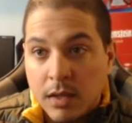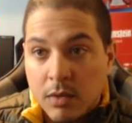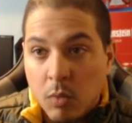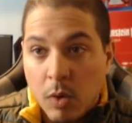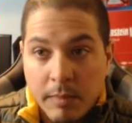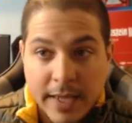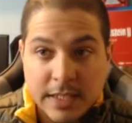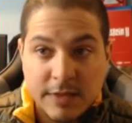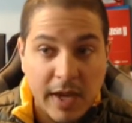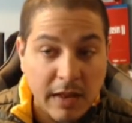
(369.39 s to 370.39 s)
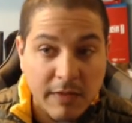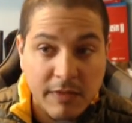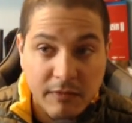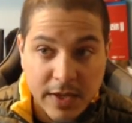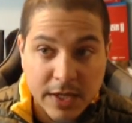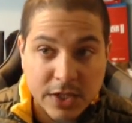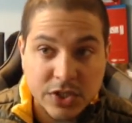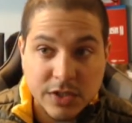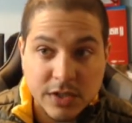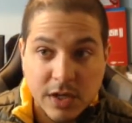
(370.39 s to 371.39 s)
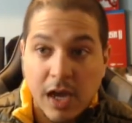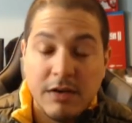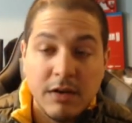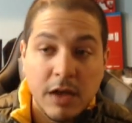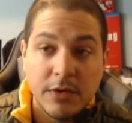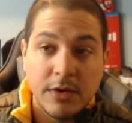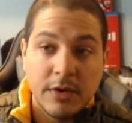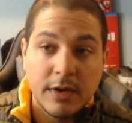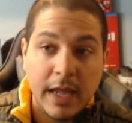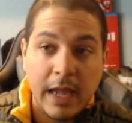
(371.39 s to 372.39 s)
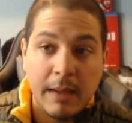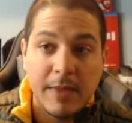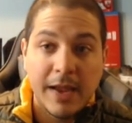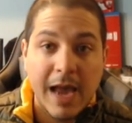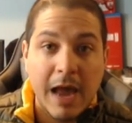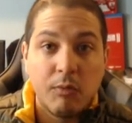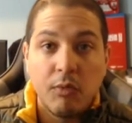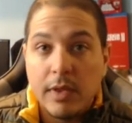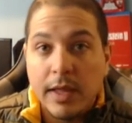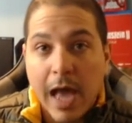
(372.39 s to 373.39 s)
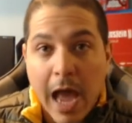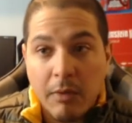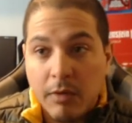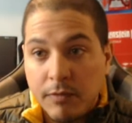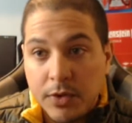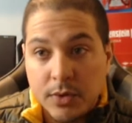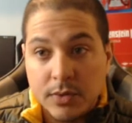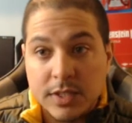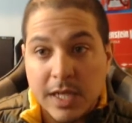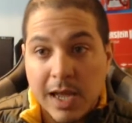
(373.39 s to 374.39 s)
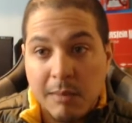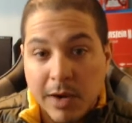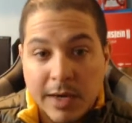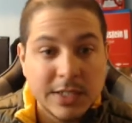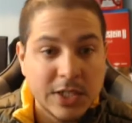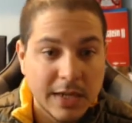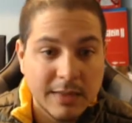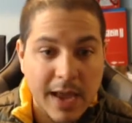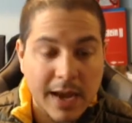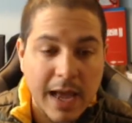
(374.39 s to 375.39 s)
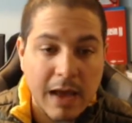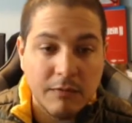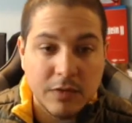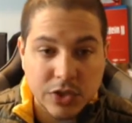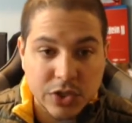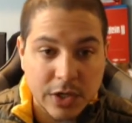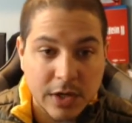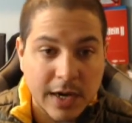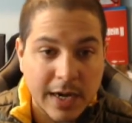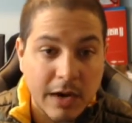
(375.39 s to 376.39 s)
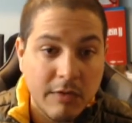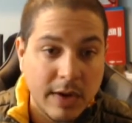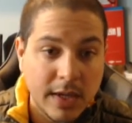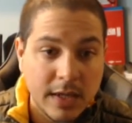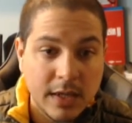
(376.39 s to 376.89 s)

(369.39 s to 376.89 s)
What Remains of Edith Finch, another game that got really high reviews. I'm going to check that out for sure. And I already